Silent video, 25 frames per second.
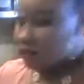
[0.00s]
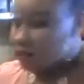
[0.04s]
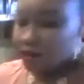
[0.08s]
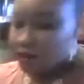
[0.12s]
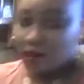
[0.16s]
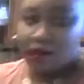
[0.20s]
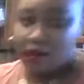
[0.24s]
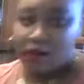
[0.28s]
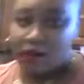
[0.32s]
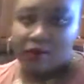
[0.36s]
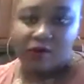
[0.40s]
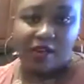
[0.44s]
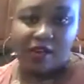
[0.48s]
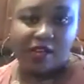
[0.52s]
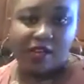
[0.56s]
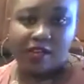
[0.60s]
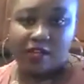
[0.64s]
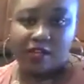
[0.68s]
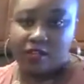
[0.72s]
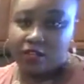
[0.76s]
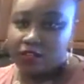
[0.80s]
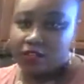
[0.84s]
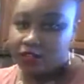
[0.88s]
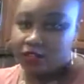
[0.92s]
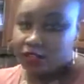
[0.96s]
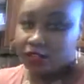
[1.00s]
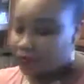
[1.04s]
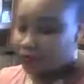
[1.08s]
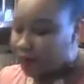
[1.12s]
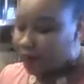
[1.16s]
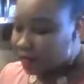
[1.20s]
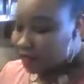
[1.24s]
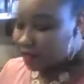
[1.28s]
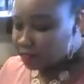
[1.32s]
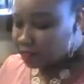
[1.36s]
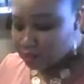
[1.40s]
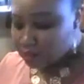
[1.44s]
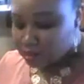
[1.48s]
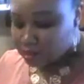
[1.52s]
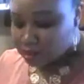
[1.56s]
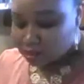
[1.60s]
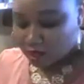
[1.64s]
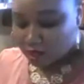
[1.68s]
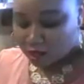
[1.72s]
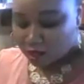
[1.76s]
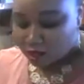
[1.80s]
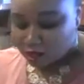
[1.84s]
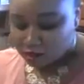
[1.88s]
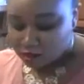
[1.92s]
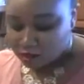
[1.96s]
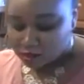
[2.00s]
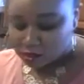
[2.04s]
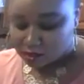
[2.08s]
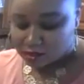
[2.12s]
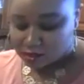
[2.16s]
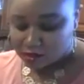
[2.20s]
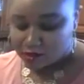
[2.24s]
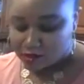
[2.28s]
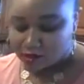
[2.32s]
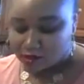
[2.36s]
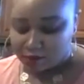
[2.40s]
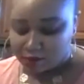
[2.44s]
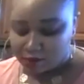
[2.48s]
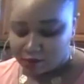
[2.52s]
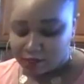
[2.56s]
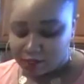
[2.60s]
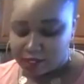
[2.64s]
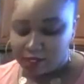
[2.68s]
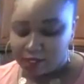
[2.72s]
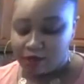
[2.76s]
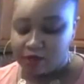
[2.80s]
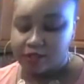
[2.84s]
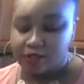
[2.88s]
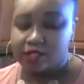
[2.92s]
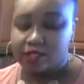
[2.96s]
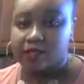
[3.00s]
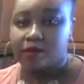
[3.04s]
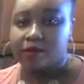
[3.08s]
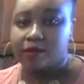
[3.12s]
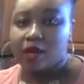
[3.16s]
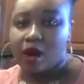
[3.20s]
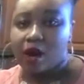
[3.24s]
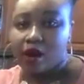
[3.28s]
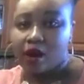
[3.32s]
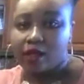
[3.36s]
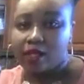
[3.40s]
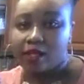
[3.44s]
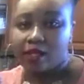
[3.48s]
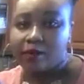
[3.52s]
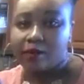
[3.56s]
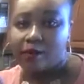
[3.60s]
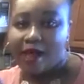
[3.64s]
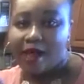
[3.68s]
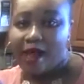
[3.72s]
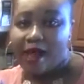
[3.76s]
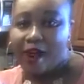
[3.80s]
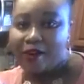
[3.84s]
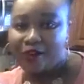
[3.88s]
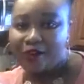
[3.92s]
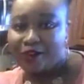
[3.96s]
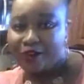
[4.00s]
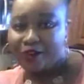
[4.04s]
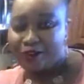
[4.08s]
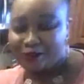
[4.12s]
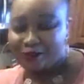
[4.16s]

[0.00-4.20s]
We're going to use regular salt. We're going to use some garlic powder.